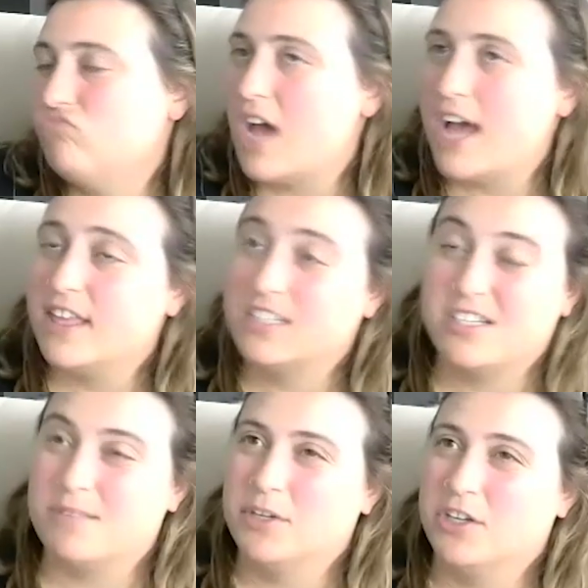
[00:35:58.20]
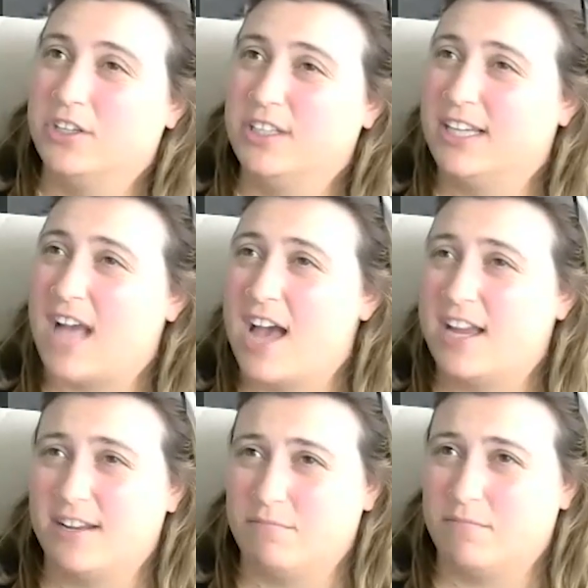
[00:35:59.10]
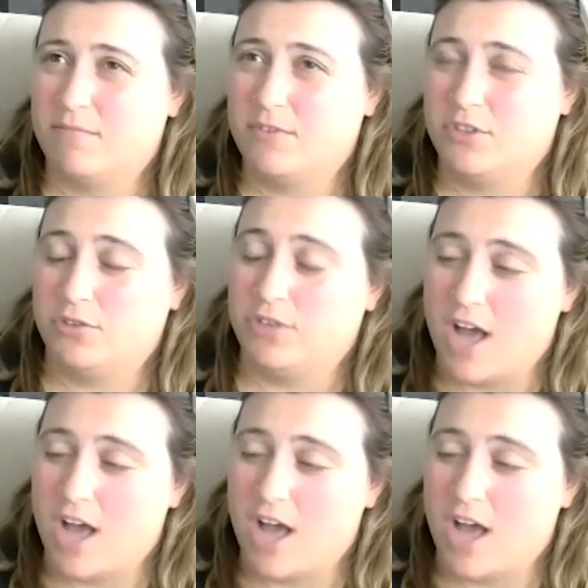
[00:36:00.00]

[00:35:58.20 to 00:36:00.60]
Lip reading: I think similarly, I do the